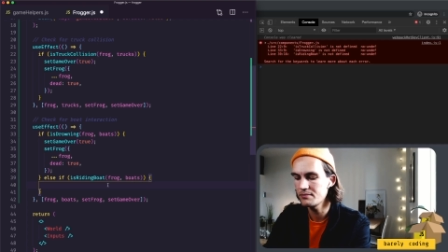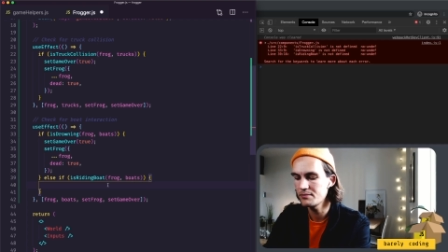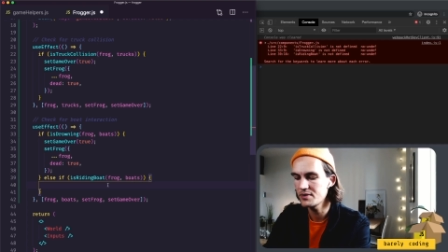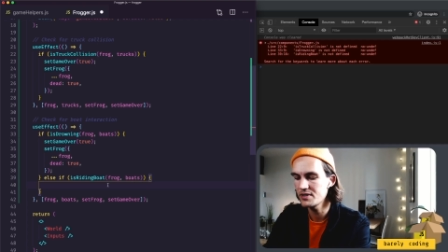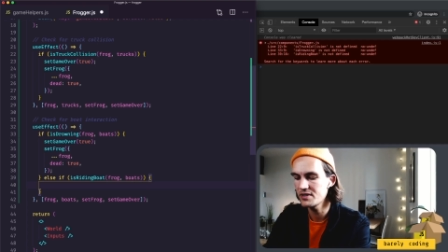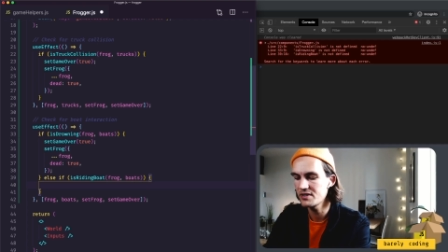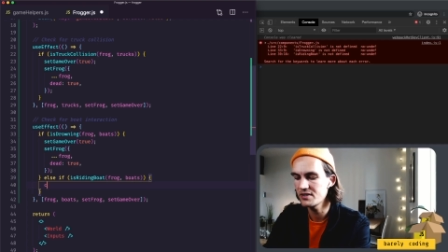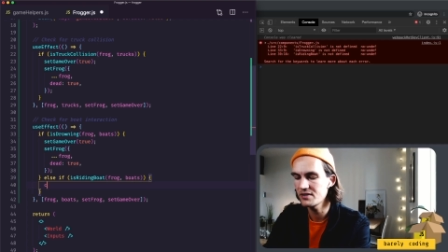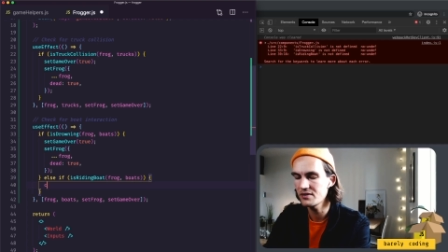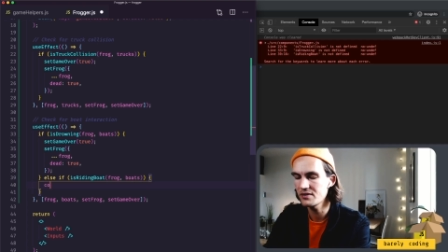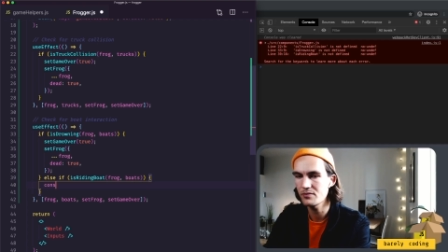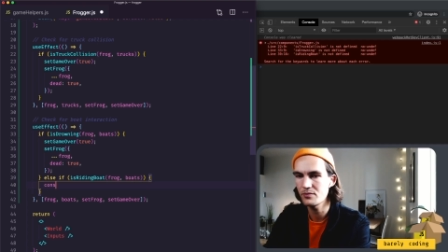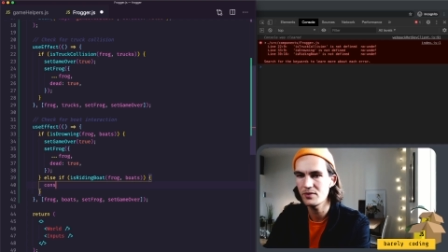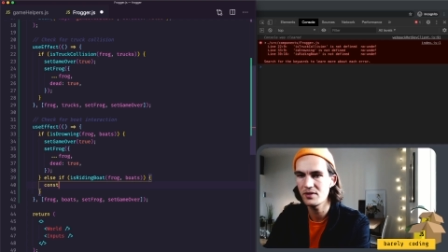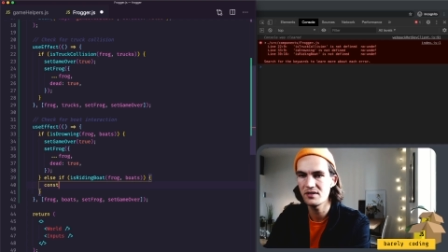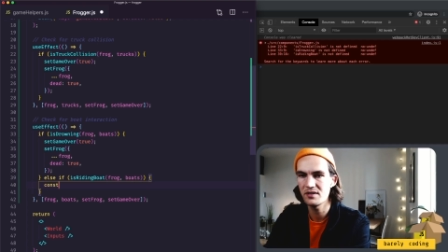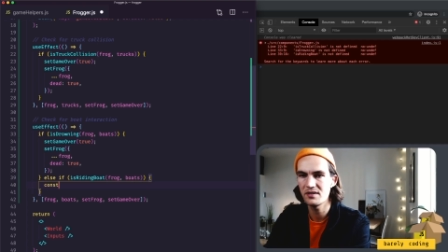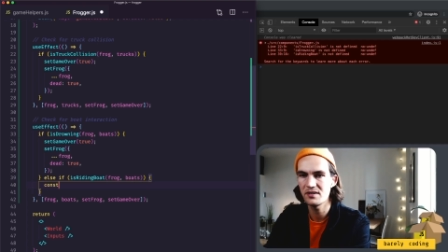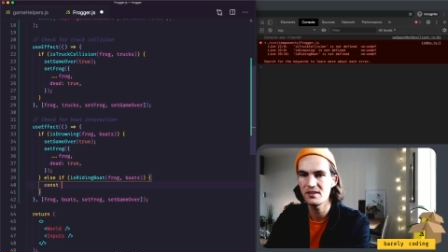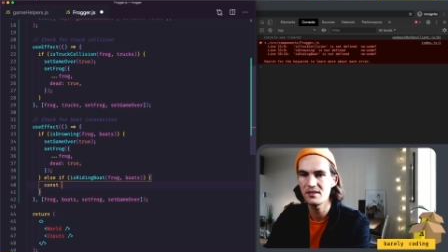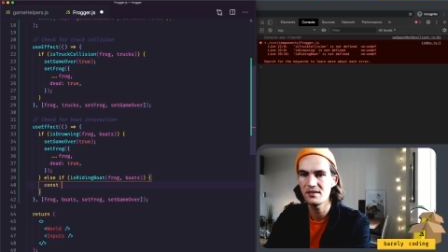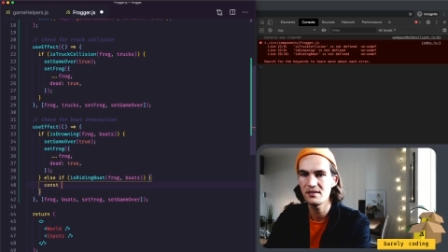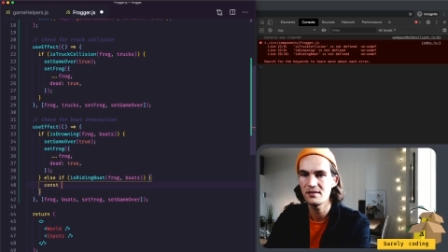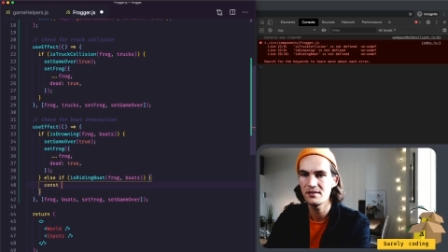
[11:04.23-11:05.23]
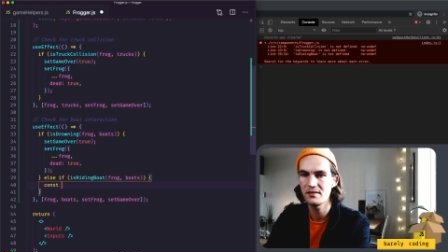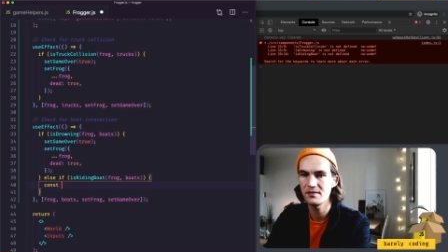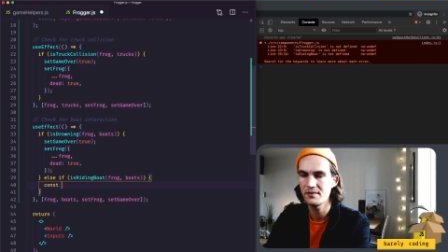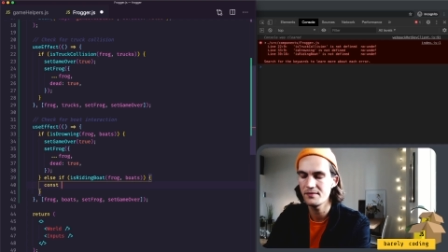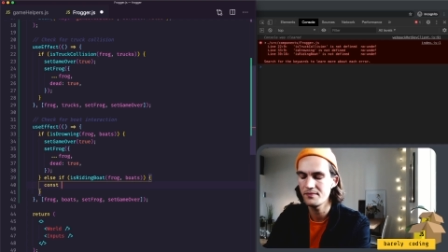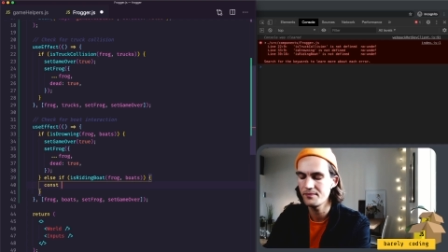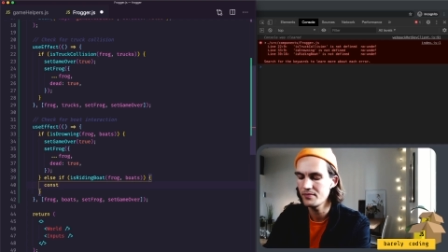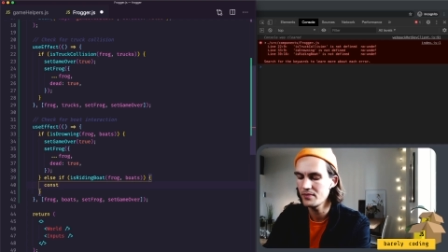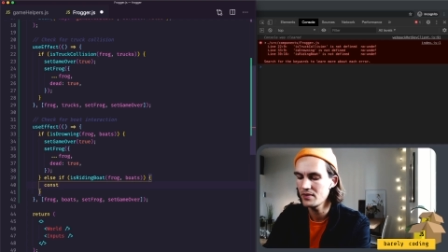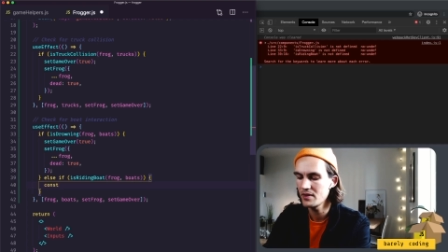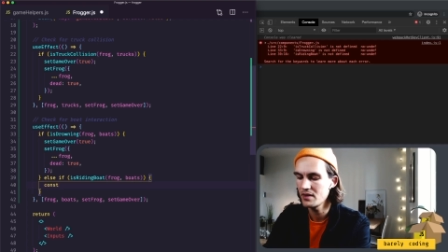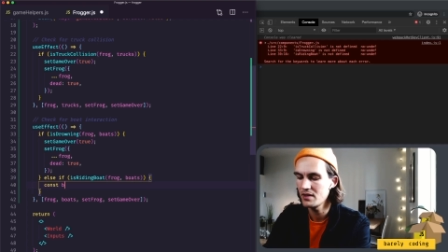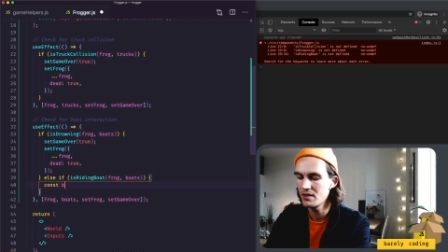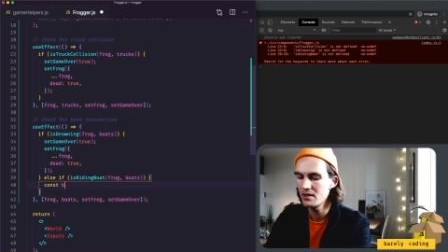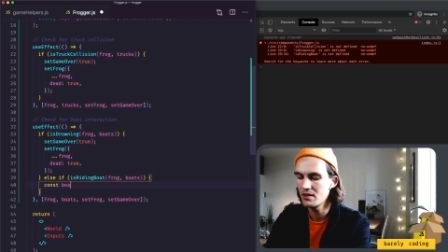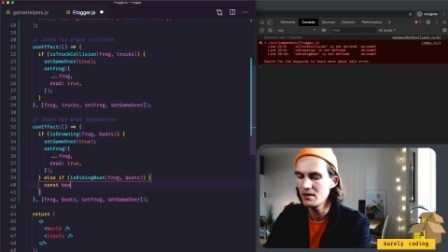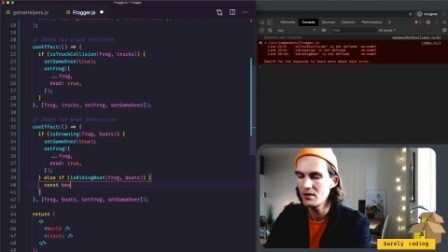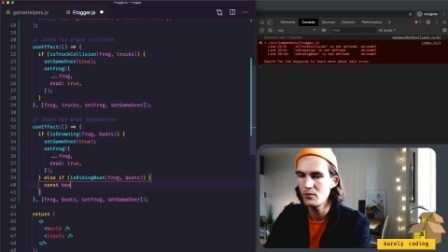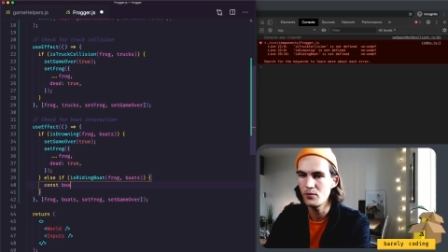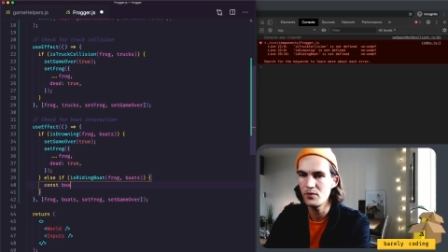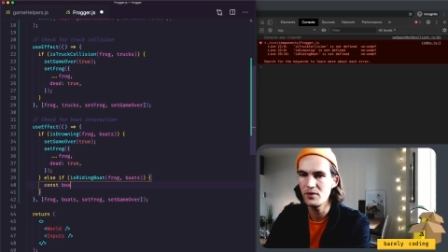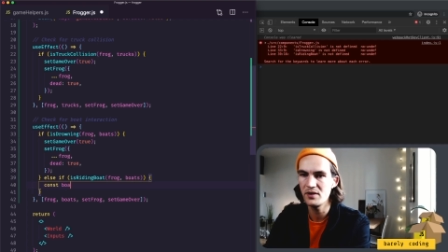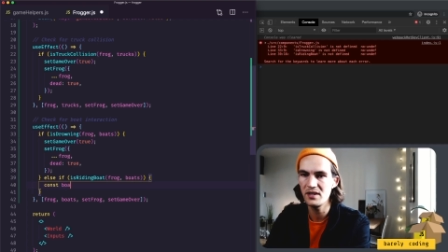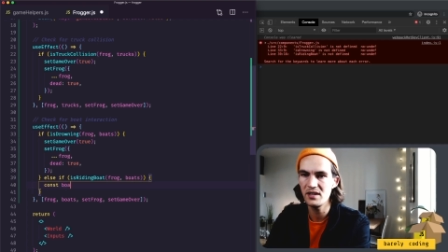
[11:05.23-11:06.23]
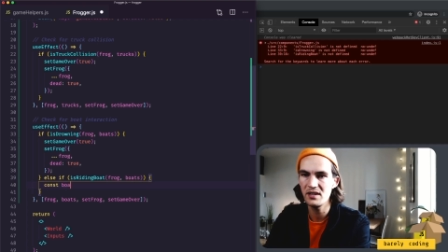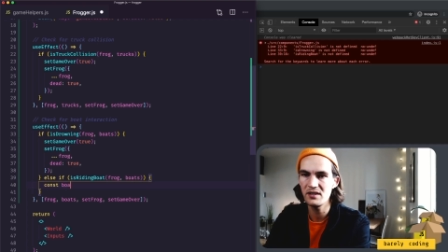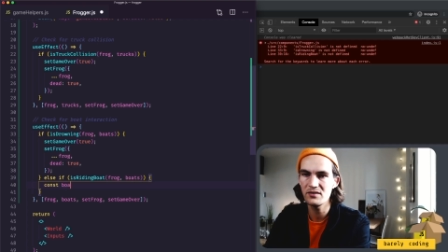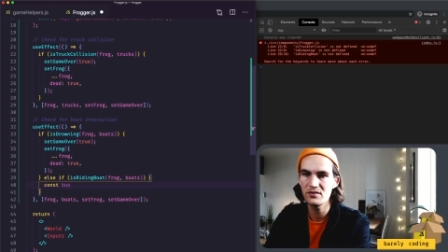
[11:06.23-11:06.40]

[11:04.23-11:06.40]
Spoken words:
because we need